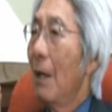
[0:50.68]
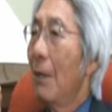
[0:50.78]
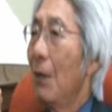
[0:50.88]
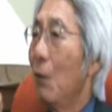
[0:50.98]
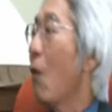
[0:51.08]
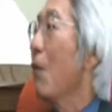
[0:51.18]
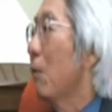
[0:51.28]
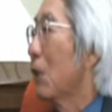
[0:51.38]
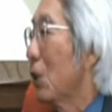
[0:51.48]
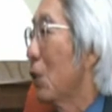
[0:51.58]
the North
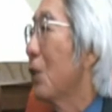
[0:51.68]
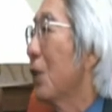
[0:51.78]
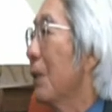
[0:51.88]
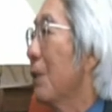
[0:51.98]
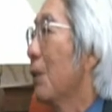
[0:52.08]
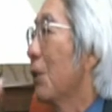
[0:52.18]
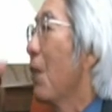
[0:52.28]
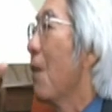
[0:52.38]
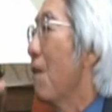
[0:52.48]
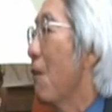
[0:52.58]
was losing, was
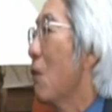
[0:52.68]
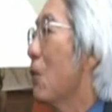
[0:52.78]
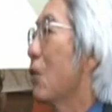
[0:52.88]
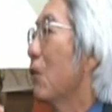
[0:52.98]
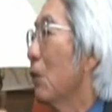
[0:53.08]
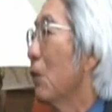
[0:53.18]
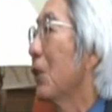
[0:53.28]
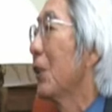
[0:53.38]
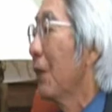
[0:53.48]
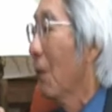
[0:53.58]
on the verge of
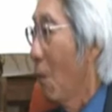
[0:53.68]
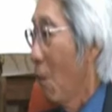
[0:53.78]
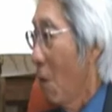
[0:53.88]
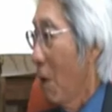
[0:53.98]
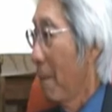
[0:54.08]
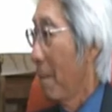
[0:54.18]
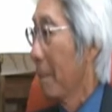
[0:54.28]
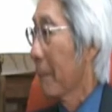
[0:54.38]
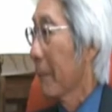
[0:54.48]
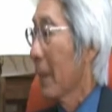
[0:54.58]
losing the war.
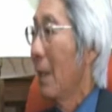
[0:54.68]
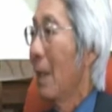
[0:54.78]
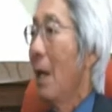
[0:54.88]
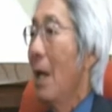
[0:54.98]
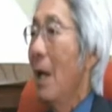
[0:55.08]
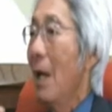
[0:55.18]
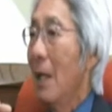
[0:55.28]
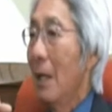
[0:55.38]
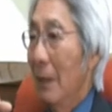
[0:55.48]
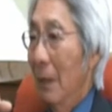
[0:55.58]

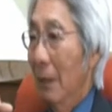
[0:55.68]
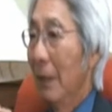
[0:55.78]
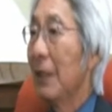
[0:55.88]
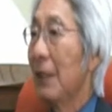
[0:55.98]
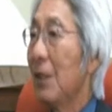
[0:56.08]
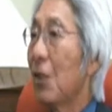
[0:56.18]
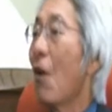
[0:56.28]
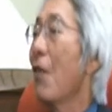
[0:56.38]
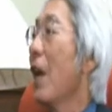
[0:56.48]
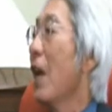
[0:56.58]
And Lincoln
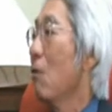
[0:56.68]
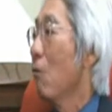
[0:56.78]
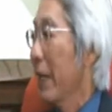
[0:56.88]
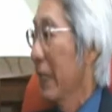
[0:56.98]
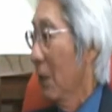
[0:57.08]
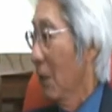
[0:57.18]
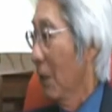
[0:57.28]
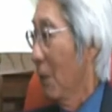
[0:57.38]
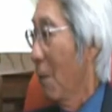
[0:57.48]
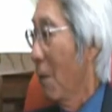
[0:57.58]
saw the handwriting on
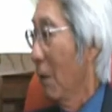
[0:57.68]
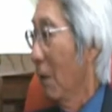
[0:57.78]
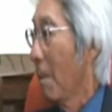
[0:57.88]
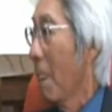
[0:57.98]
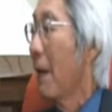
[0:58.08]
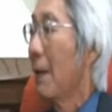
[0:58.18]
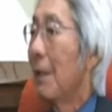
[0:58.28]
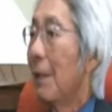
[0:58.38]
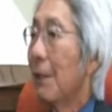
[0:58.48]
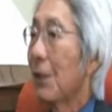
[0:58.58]
the wall.
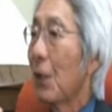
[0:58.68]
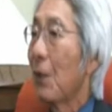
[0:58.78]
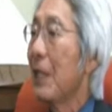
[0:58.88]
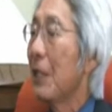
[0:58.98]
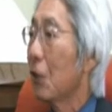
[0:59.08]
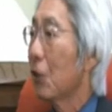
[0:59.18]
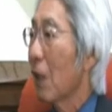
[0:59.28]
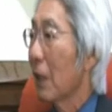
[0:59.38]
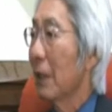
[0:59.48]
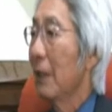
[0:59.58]
So he
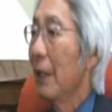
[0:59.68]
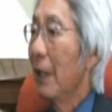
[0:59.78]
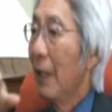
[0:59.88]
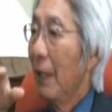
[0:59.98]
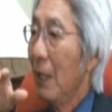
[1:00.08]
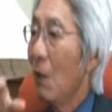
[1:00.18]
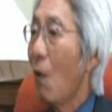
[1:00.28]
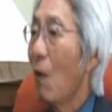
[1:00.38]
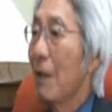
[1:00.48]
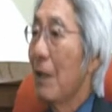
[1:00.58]
instructed, he
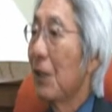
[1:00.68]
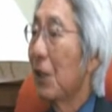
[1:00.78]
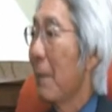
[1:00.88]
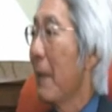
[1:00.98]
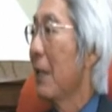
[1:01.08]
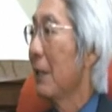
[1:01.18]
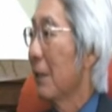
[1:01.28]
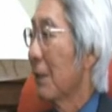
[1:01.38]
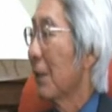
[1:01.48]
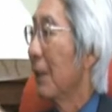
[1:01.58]
ordered his
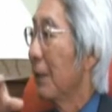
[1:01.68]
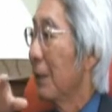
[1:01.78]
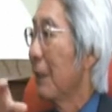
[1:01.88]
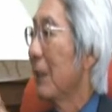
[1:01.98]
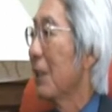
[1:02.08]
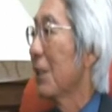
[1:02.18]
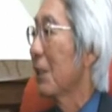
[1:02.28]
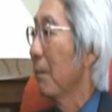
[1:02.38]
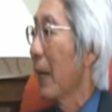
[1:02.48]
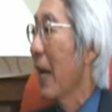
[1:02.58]
commanders to
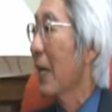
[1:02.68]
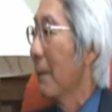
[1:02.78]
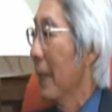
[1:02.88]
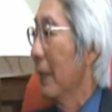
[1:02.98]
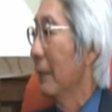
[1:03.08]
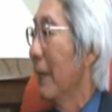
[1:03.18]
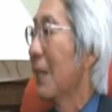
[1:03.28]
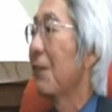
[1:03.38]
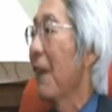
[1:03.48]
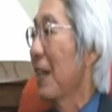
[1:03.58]
enlist black men
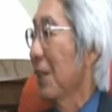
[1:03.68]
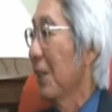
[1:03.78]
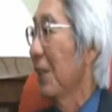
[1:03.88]
as fast as